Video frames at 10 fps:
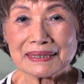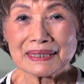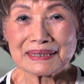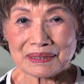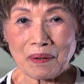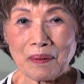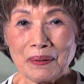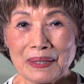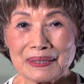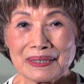
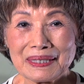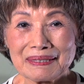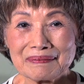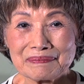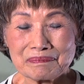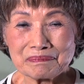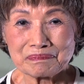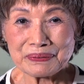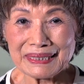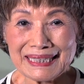So
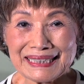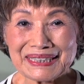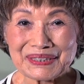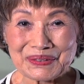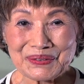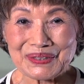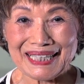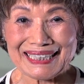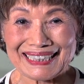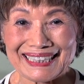please do
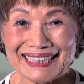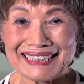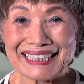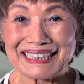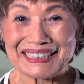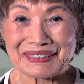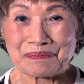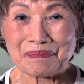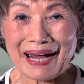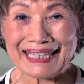it. This is
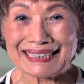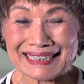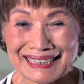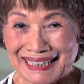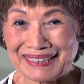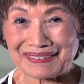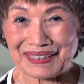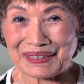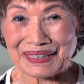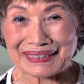my
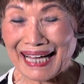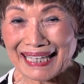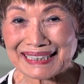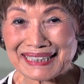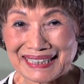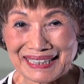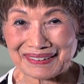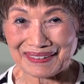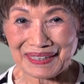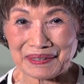secret, not
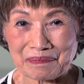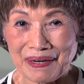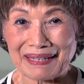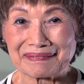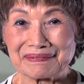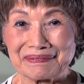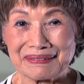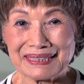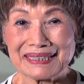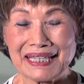secret, but
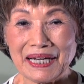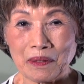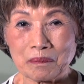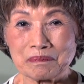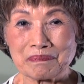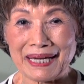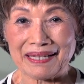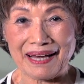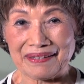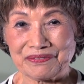really help my
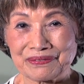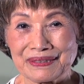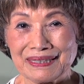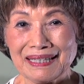life.